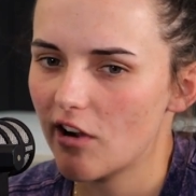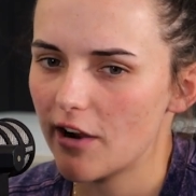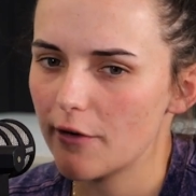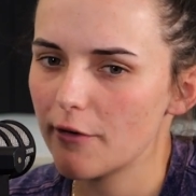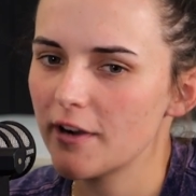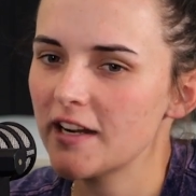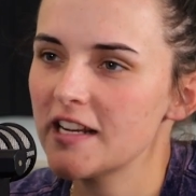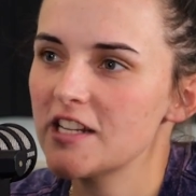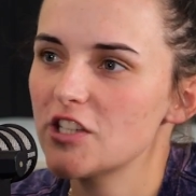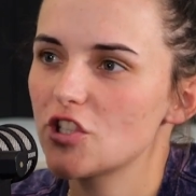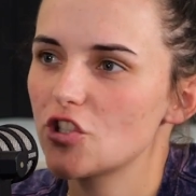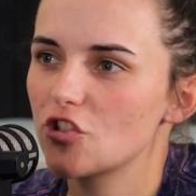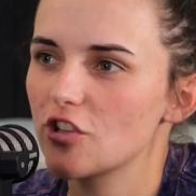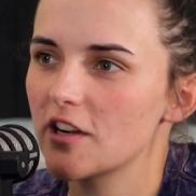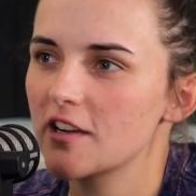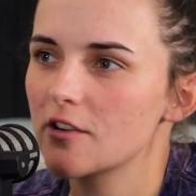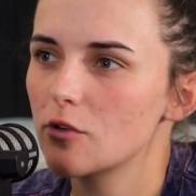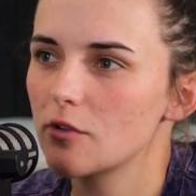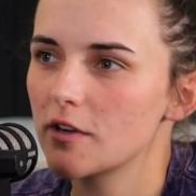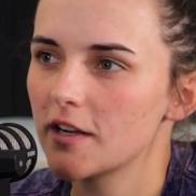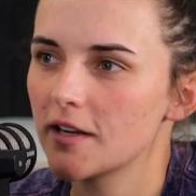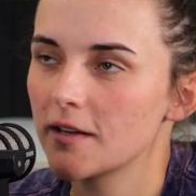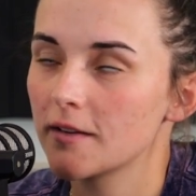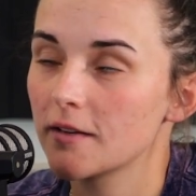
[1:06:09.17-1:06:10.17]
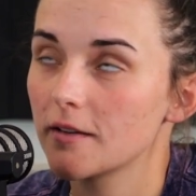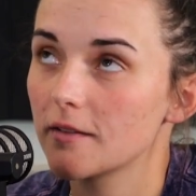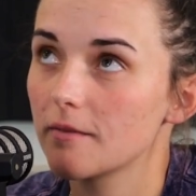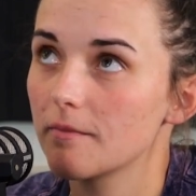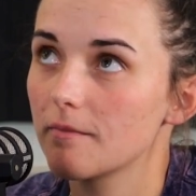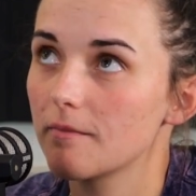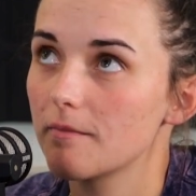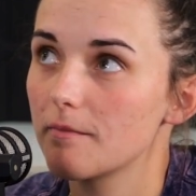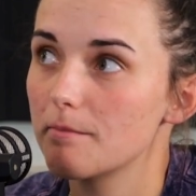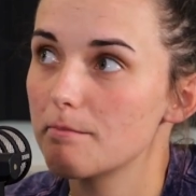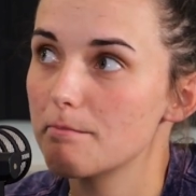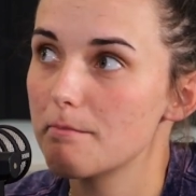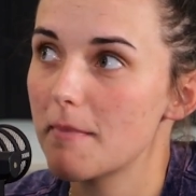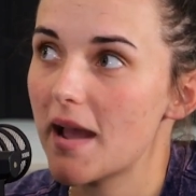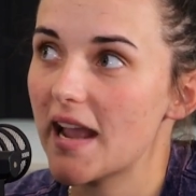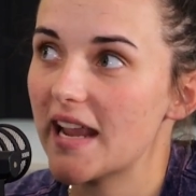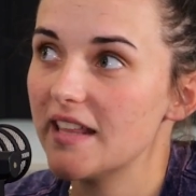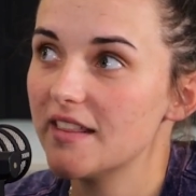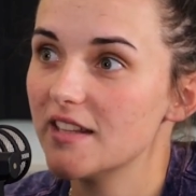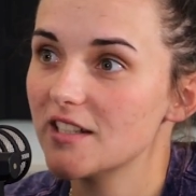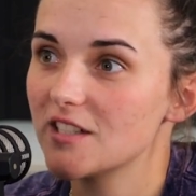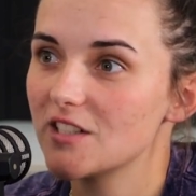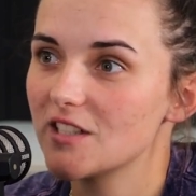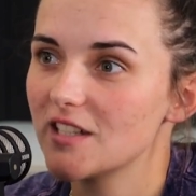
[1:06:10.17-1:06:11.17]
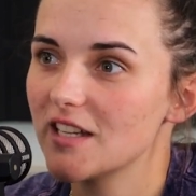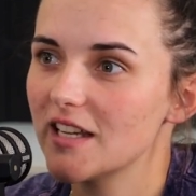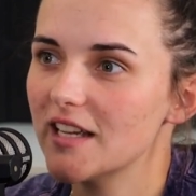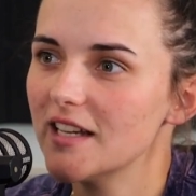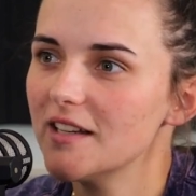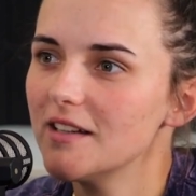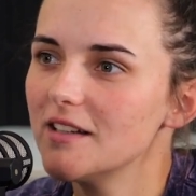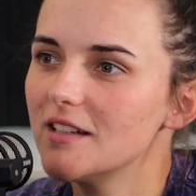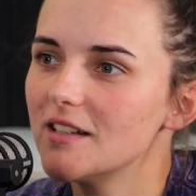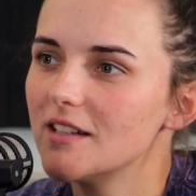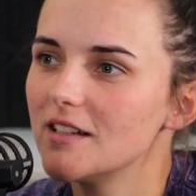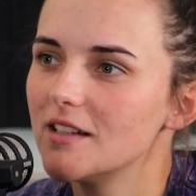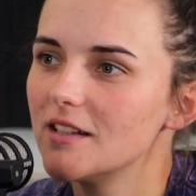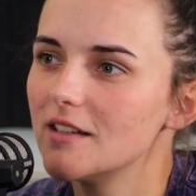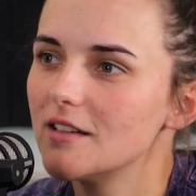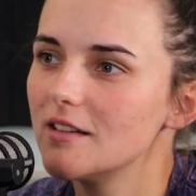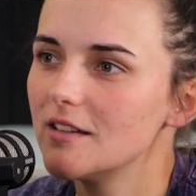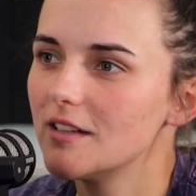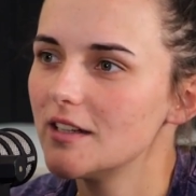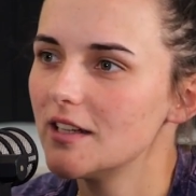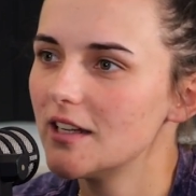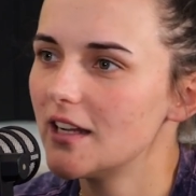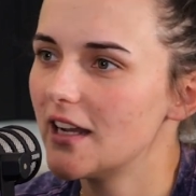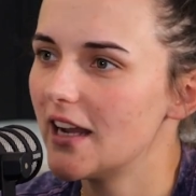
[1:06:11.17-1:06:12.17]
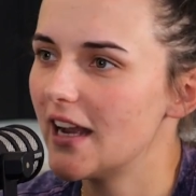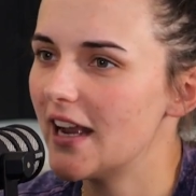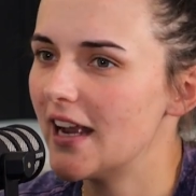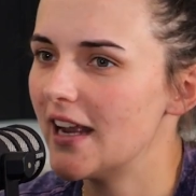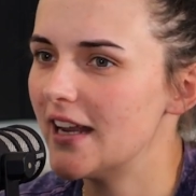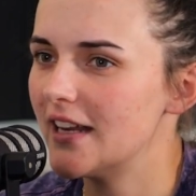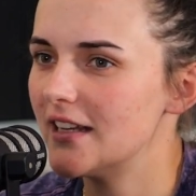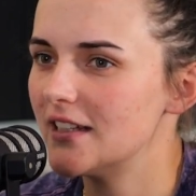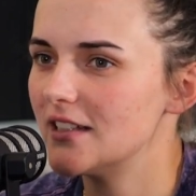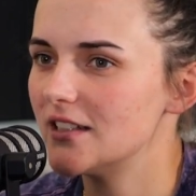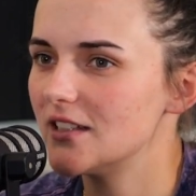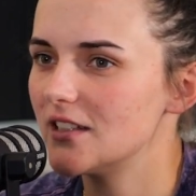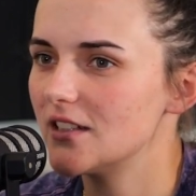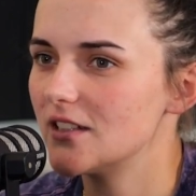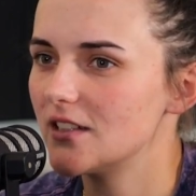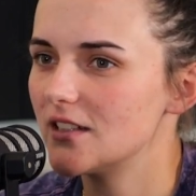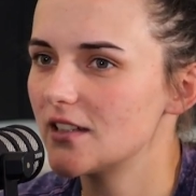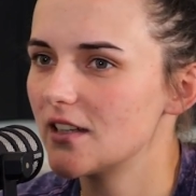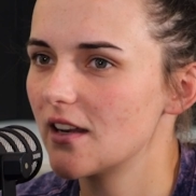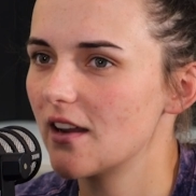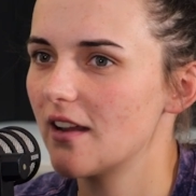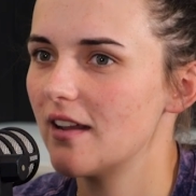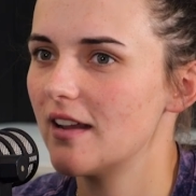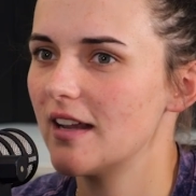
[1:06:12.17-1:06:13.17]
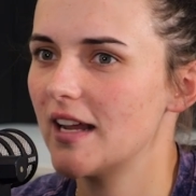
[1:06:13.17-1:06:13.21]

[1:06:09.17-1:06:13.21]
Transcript: really struggled in May this year, and